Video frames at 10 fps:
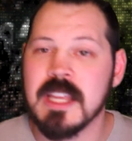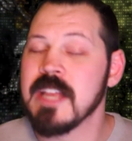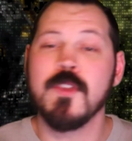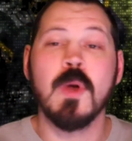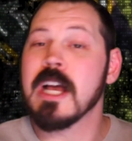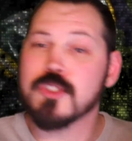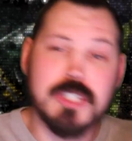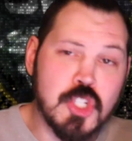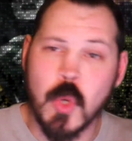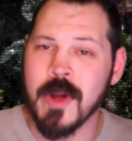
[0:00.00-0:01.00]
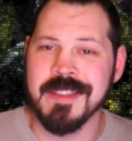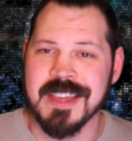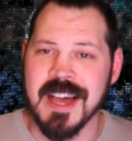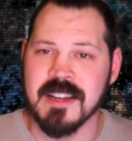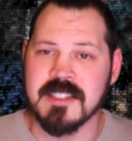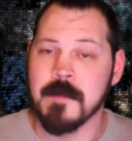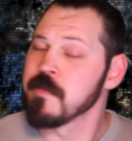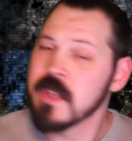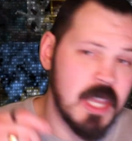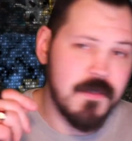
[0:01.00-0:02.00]
If you guys are enjoying the content,
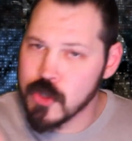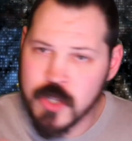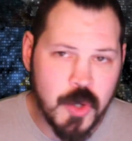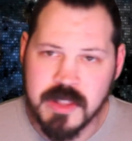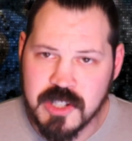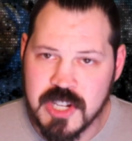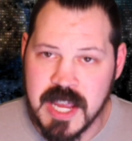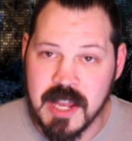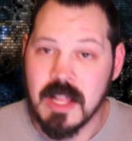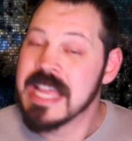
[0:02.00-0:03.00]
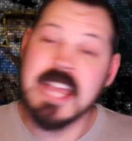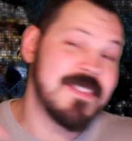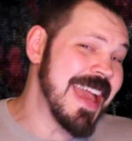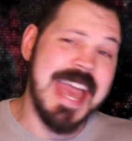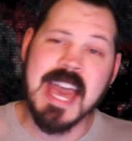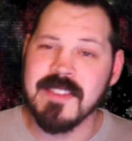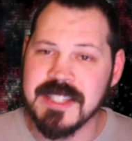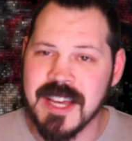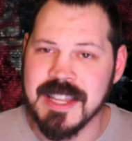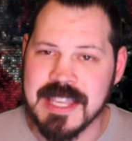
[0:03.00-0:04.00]
if you're new to the channel, if you
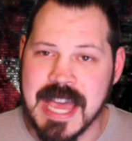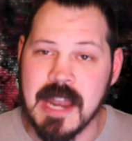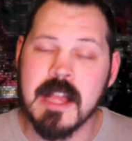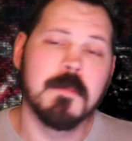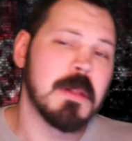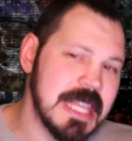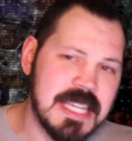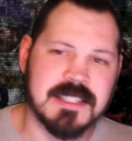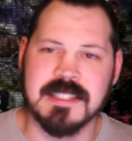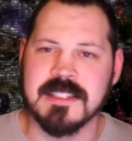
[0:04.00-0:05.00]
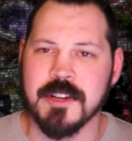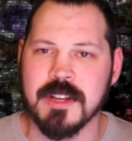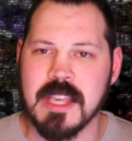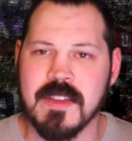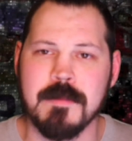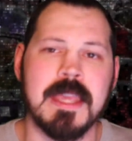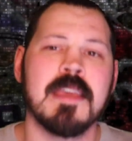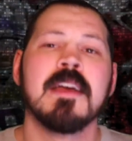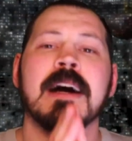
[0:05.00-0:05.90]
haven't done it yet, please consider giving me